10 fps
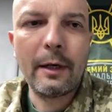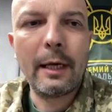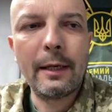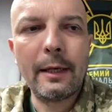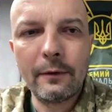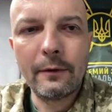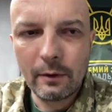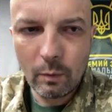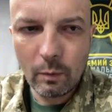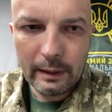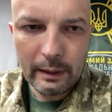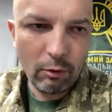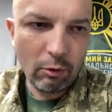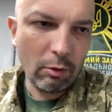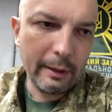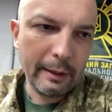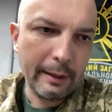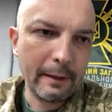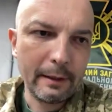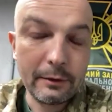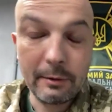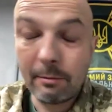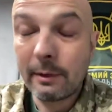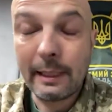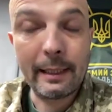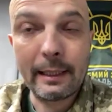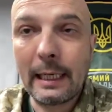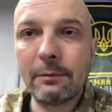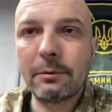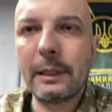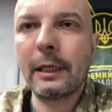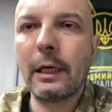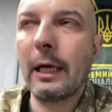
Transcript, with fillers: and uh, we all live in democratic country,